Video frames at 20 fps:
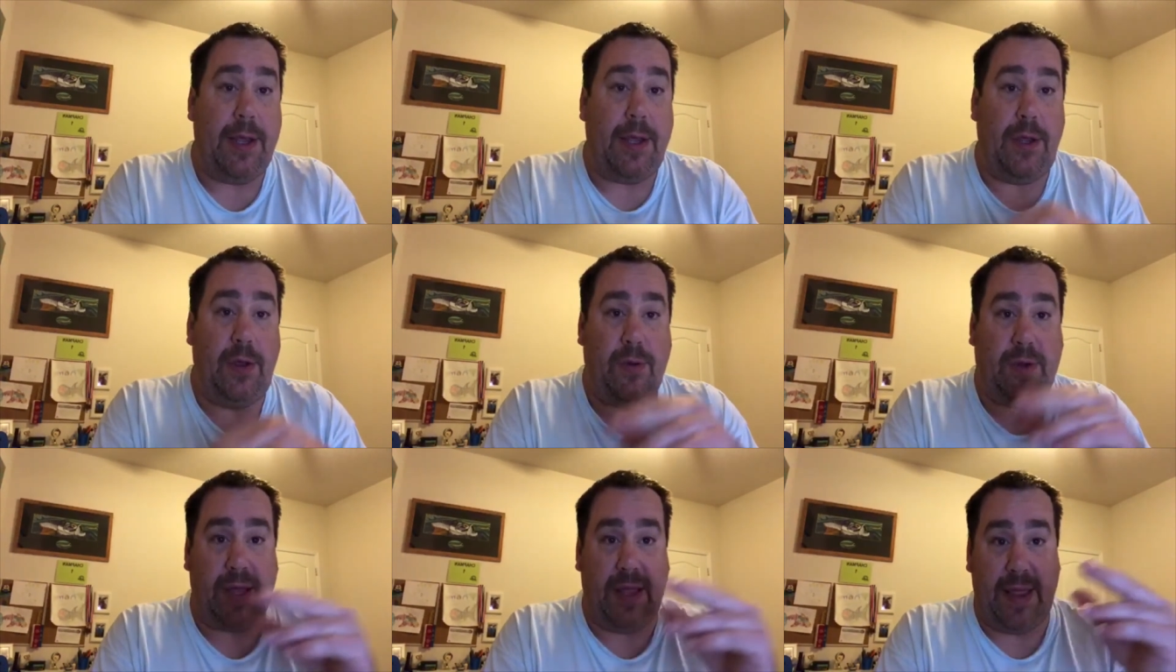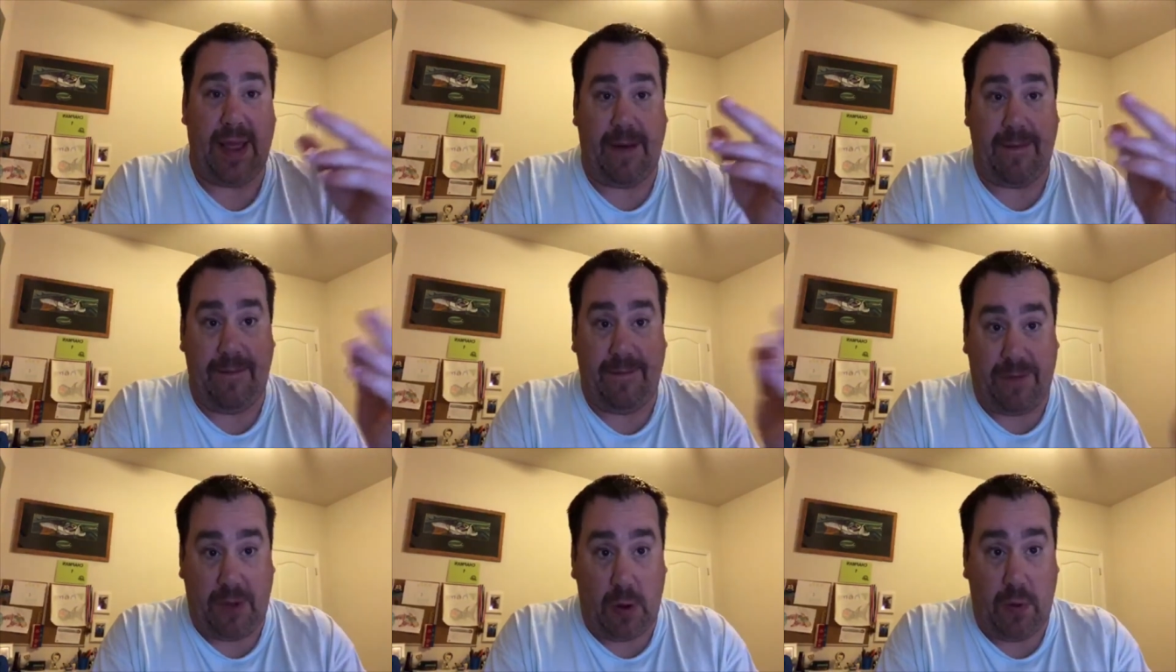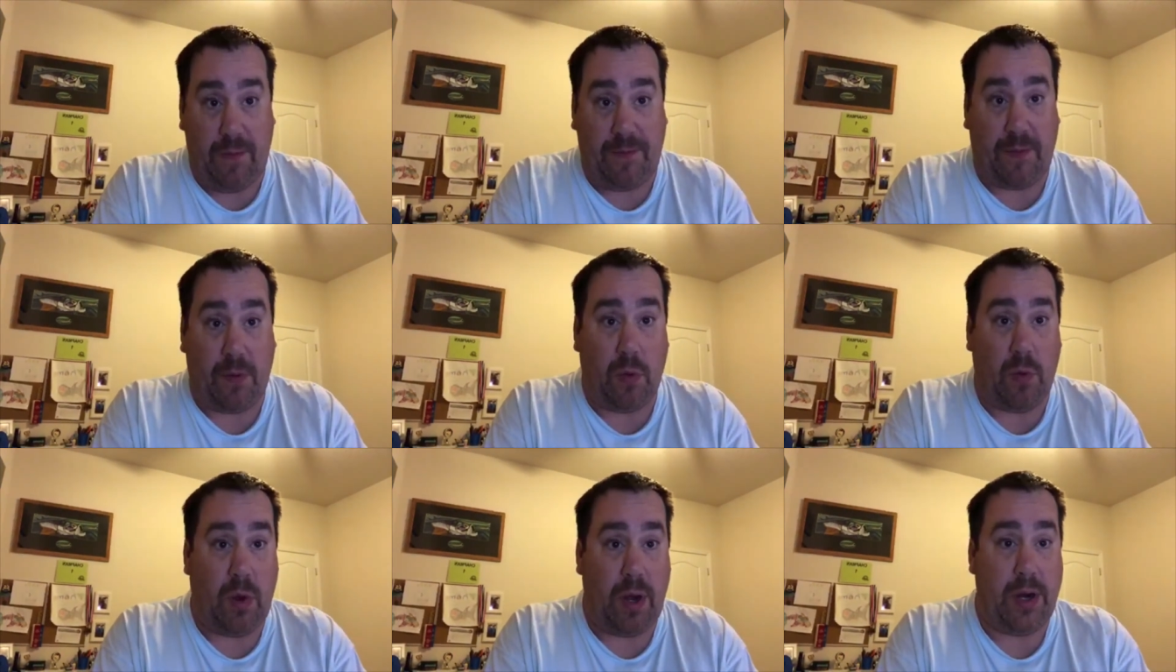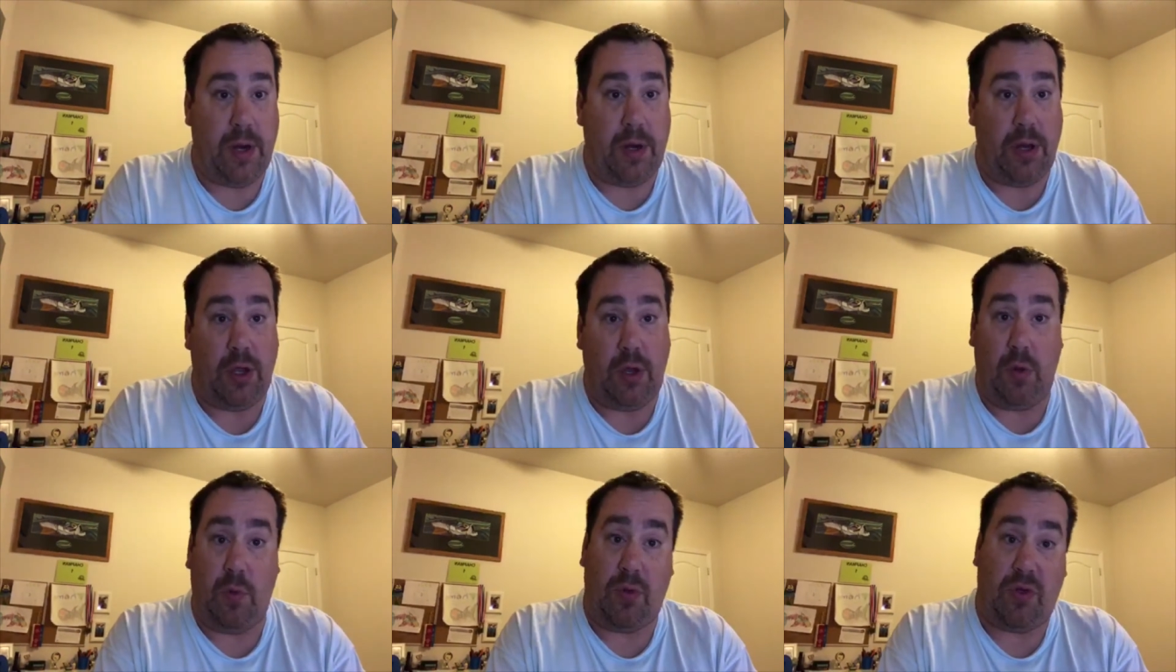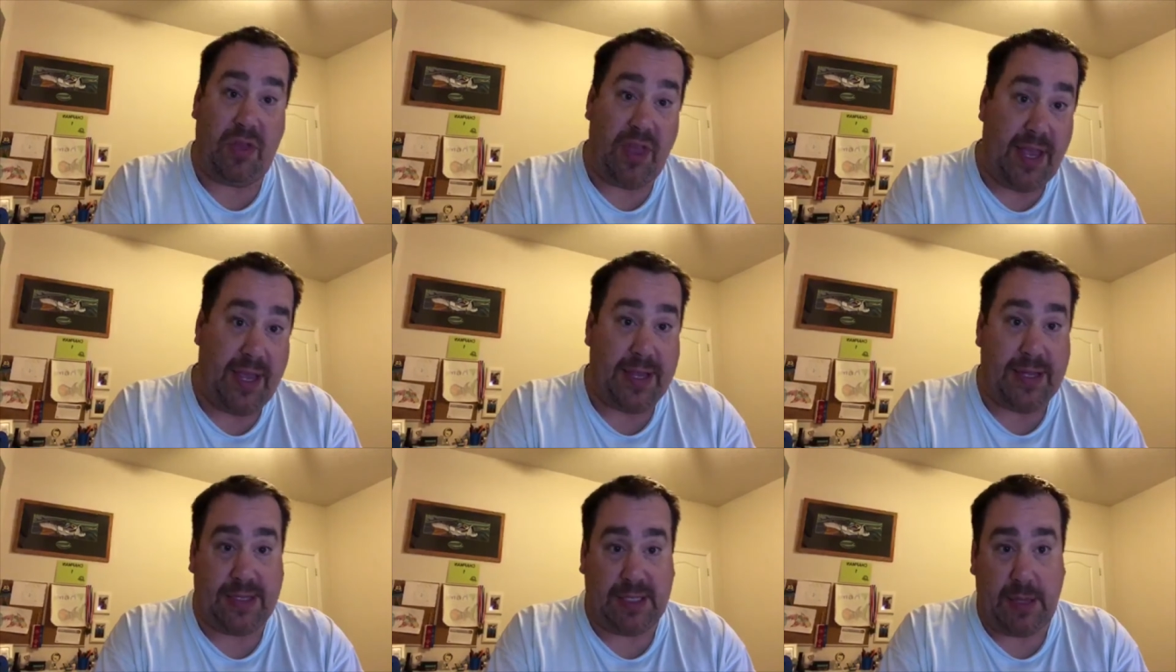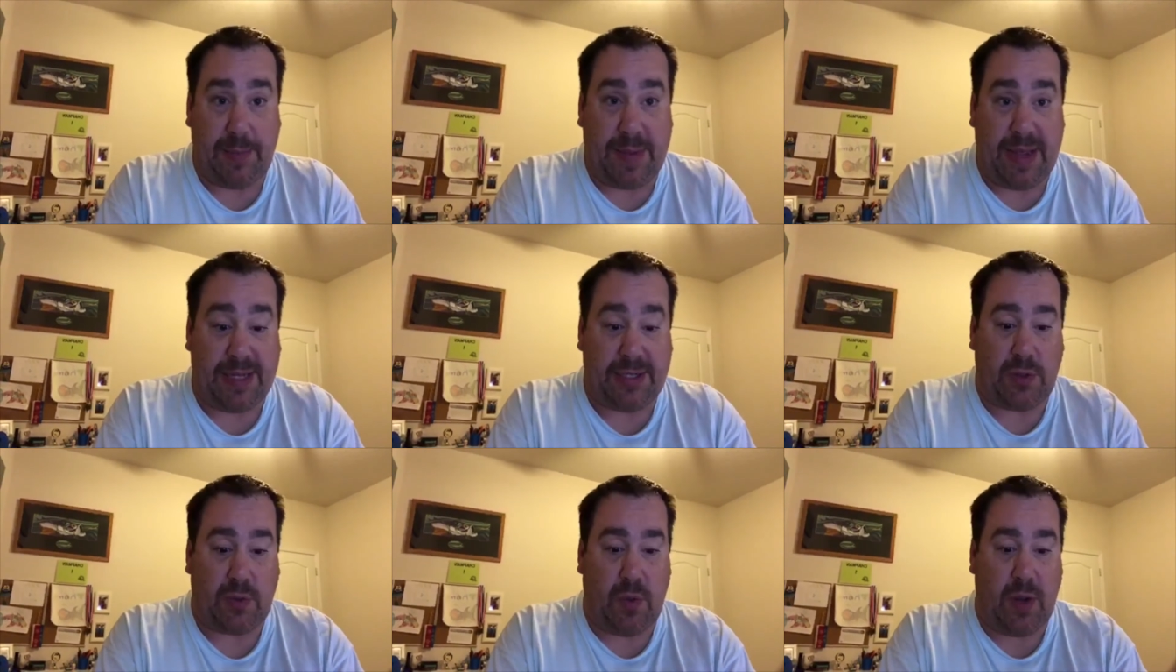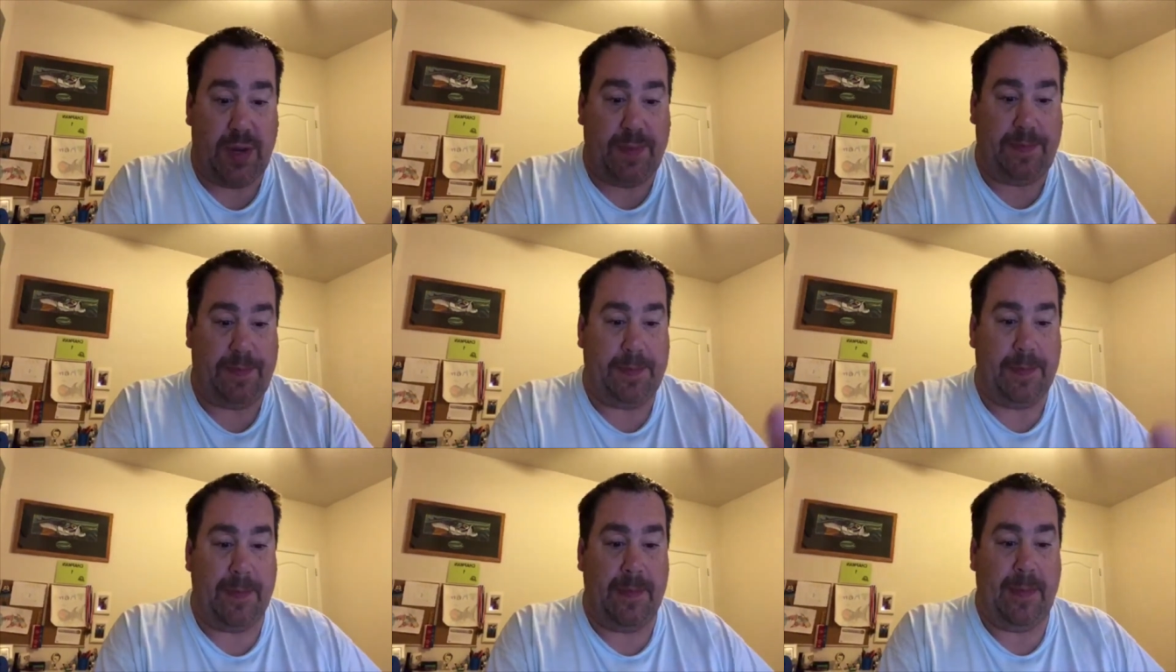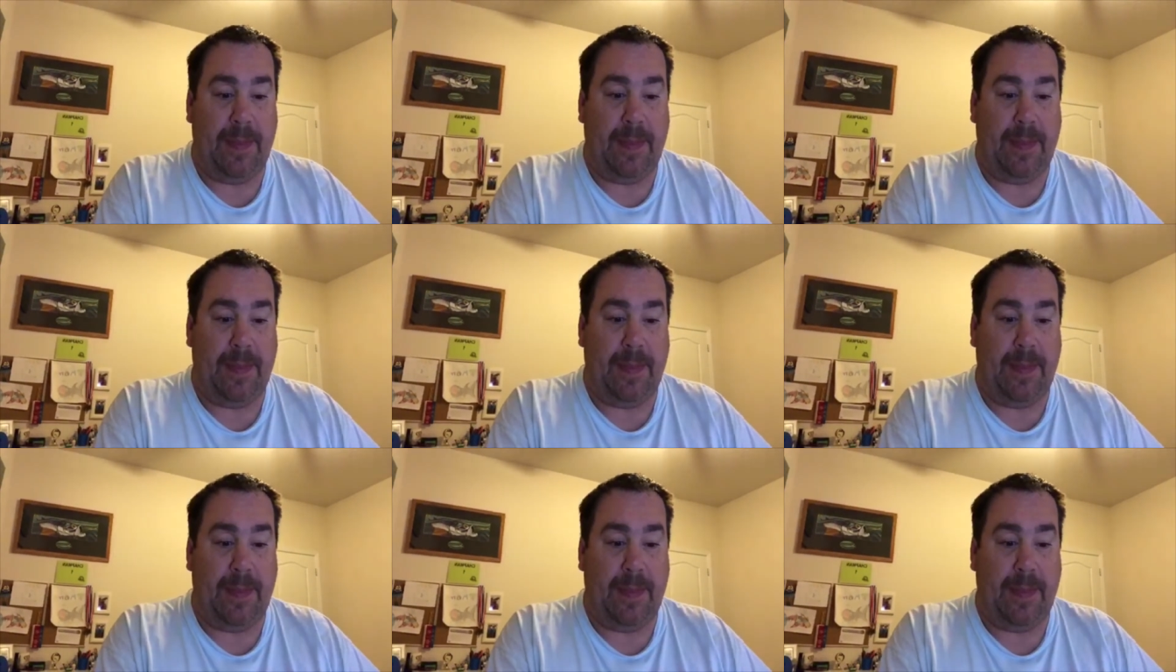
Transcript: You can then vote for what you think is the best one.